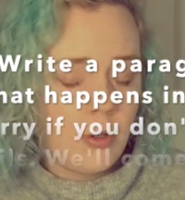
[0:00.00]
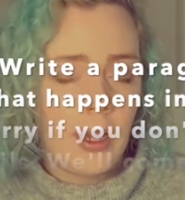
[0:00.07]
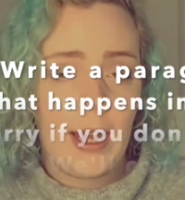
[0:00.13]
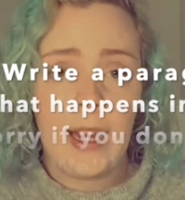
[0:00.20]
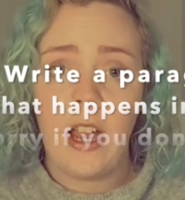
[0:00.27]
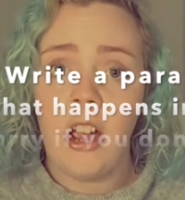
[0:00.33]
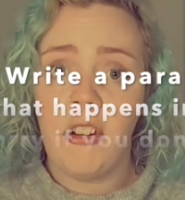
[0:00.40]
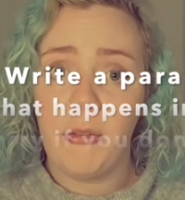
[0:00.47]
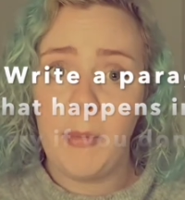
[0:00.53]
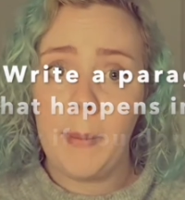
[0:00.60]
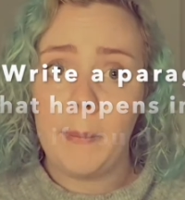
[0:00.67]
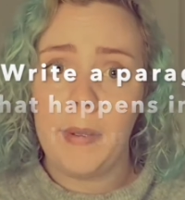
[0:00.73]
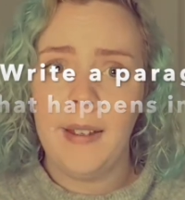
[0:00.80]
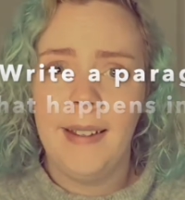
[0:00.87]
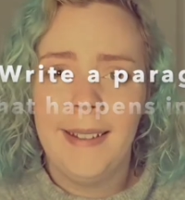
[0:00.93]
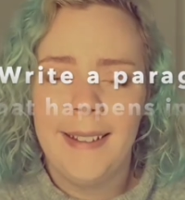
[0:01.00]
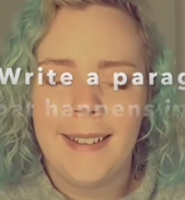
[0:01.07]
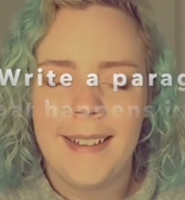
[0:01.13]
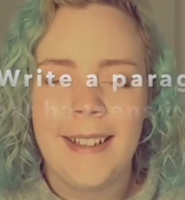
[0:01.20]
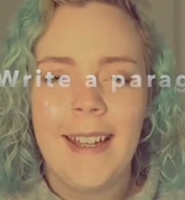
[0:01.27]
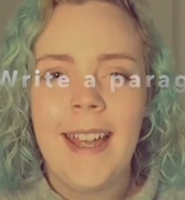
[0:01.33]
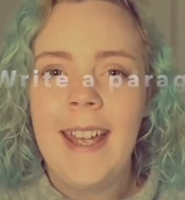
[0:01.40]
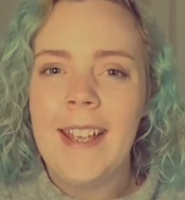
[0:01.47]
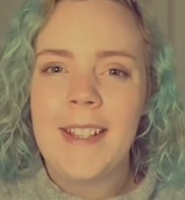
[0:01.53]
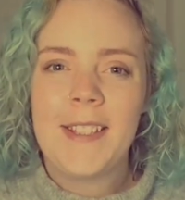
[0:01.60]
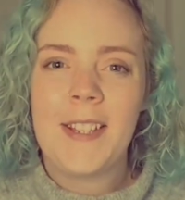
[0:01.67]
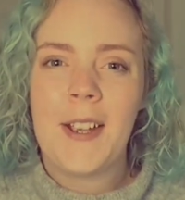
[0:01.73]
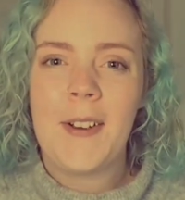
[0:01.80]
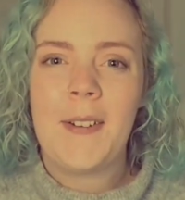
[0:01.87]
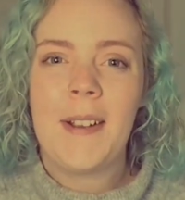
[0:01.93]
I can't remember.
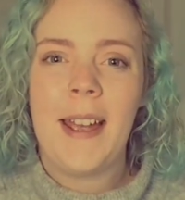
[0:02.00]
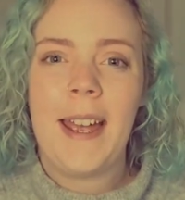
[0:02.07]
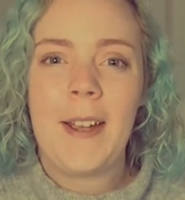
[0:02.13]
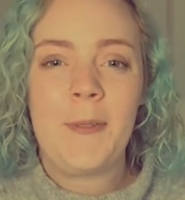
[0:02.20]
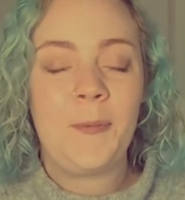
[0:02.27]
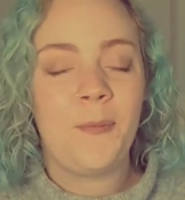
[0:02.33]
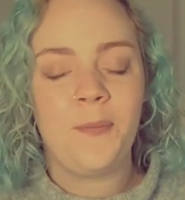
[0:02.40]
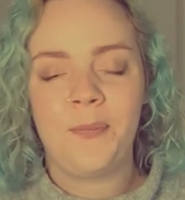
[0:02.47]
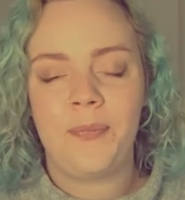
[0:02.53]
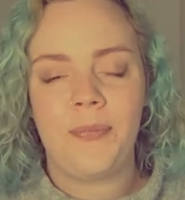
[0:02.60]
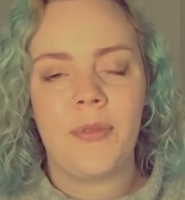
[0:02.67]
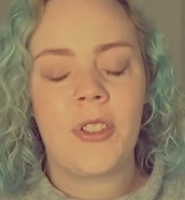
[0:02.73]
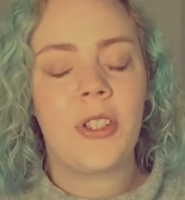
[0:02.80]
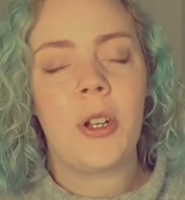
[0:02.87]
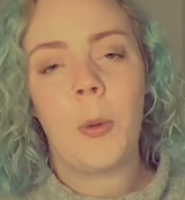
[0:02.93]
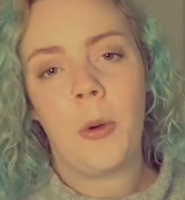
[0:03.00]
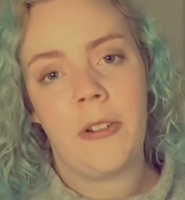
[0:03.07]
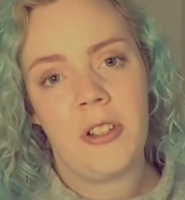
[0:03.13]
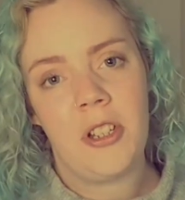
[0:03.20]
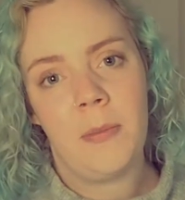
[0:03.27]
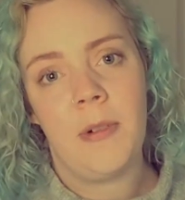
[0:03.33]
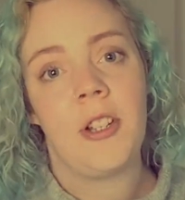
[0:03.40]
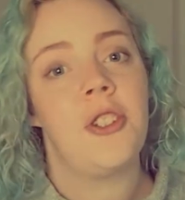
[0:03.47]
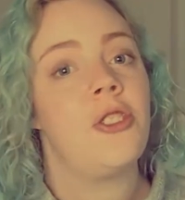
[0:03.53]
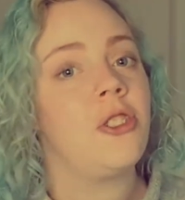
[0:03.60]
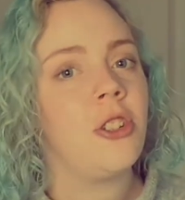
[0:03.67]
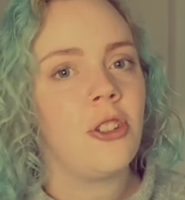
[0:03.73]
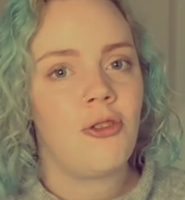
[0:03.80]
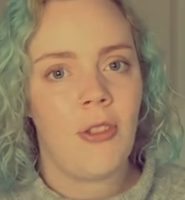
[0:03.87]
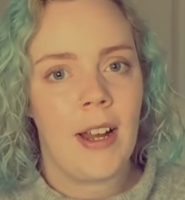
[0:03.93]
So don't worry too much,
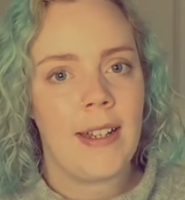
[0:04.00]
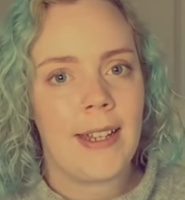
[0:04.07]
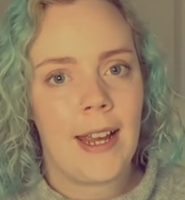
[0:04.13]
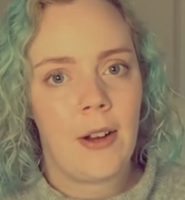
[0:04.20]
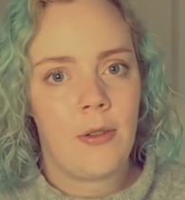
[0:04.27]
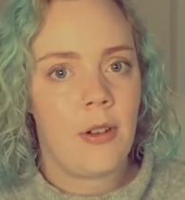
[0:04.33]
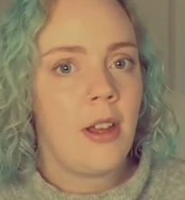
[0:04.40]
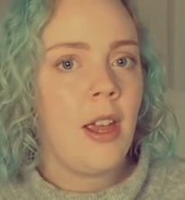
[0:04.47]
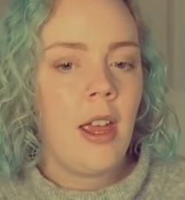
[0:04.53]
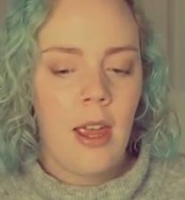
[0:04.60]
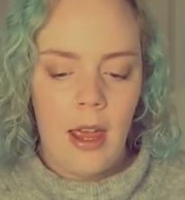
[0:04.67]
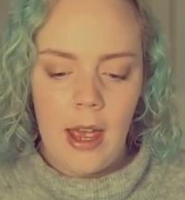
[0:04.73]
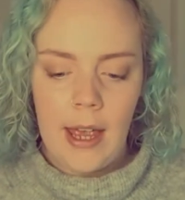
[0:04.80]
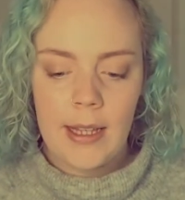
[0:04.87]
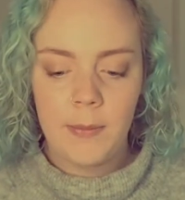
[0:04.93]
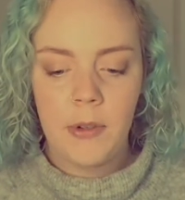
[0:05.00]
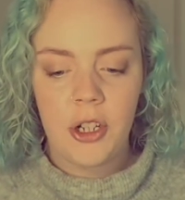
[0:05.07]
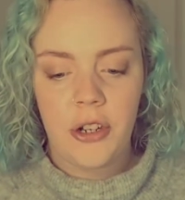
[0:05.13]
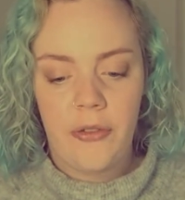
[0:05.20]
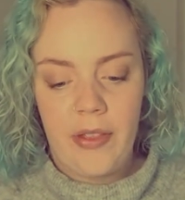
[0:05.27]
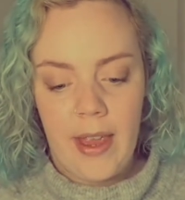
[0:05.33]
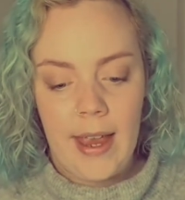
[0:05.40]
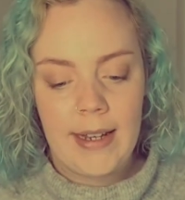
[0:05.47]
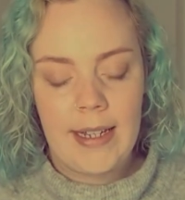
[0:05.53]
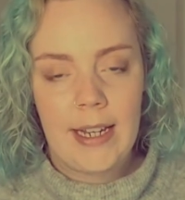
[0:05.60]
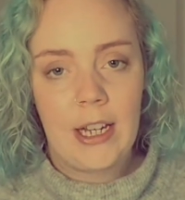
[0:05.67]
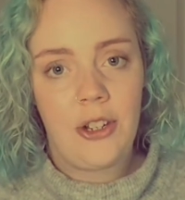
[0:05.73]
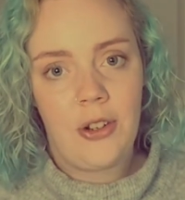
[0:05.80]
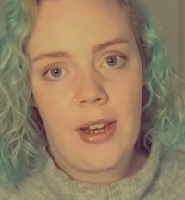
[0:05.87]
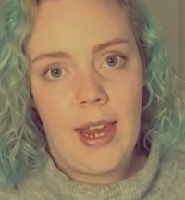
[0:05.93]
just write down as much of the idea
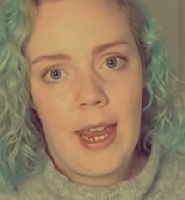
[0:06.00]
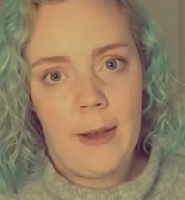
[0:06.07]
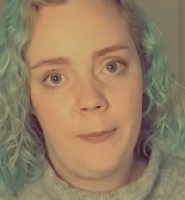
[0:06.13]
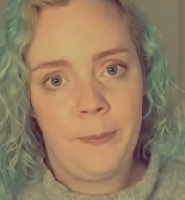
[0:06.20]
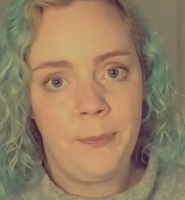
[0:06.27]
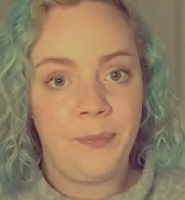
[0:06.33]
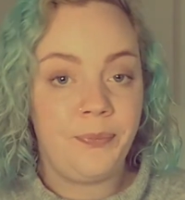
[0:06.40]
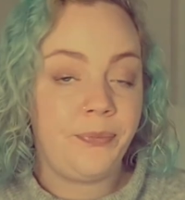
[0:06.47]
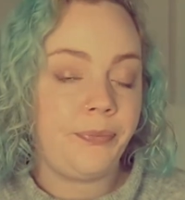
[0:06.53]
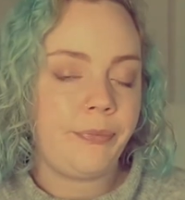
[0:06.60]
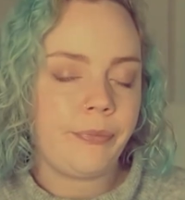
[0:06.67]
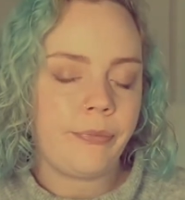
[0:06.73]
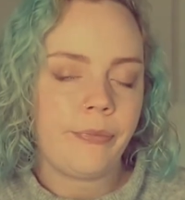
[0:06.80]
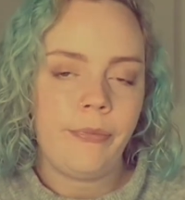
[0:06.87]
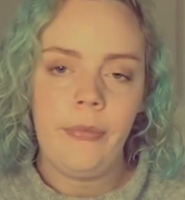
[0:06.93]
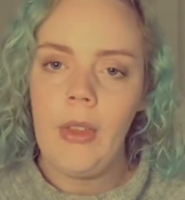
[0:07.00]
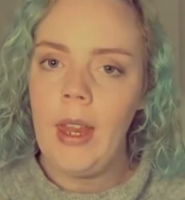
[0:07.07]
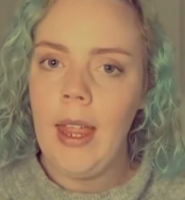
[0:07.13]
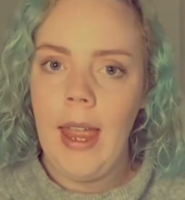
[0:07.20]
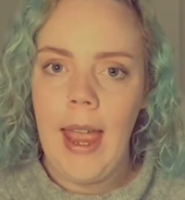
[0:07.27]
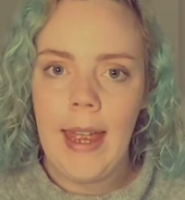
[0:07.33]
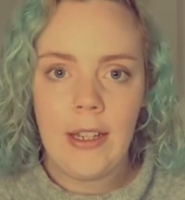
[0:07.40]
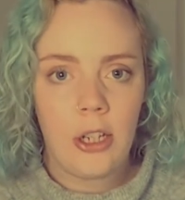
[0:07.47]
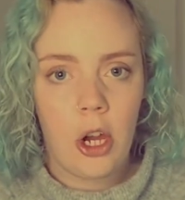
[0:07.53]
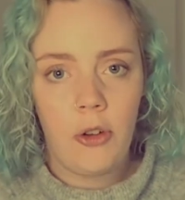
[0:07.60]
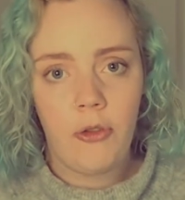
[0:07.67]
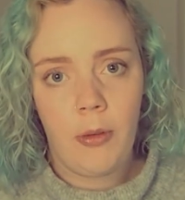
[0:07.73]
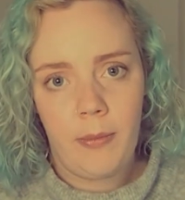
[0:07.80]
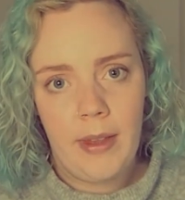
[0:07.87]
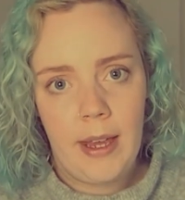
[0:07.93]
as you can and go
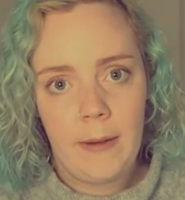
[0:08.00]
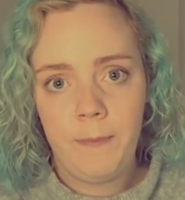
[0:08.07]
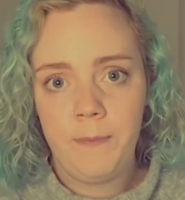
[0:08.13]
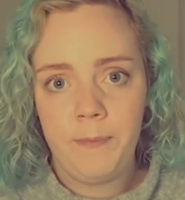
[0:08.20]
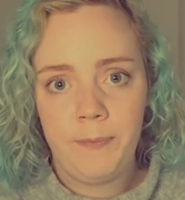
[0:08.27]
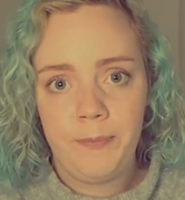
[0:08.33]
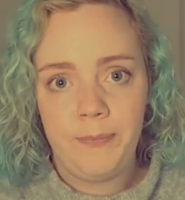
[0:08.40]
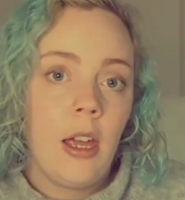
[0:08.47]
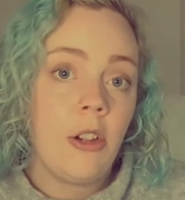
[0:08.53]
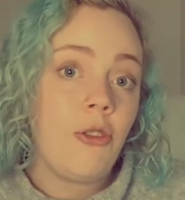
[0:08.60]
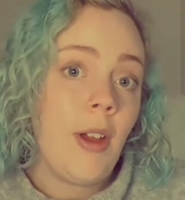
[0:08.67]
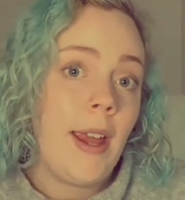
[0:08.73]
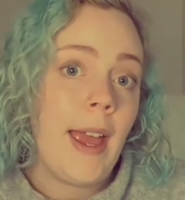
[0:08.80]
from there. A great